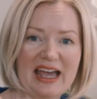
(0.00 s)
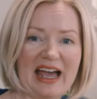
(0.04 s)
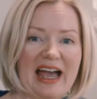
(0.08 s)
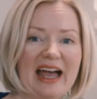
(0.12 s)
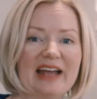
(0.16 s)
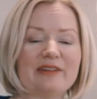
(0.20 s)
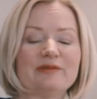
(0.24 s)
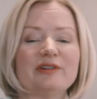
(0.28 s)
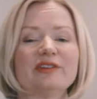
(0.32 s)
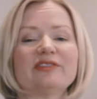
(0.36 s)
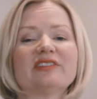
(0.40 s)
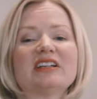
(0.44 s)

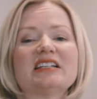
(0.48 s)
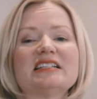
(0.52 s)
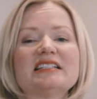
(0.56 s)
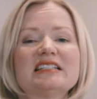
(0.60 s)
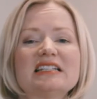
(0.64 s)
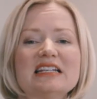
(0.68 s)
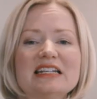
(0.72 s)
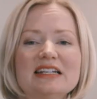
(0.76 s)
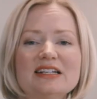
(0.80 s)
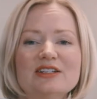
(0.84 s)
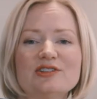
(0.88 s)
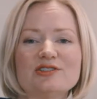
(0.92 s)
and we've
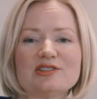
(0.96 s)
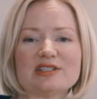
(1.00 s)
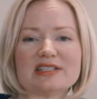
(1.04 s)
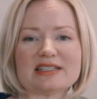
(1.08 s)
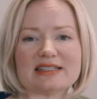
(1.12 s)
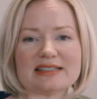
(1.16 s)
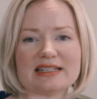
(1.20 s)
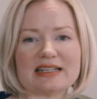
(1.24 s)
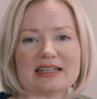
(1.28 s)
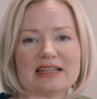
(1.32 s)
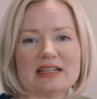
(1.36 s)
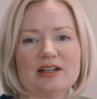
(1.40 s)
continued to
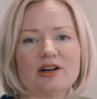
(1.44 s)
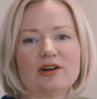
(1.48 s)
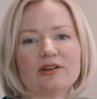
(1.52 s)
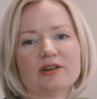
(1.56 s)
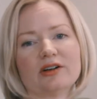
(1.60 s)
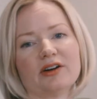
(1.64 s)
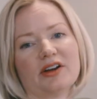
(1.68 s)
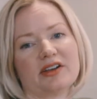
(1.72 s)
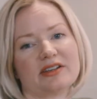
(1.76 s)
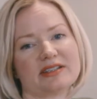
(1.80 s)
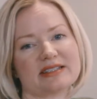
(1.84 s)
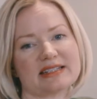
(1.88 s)
see the ongoing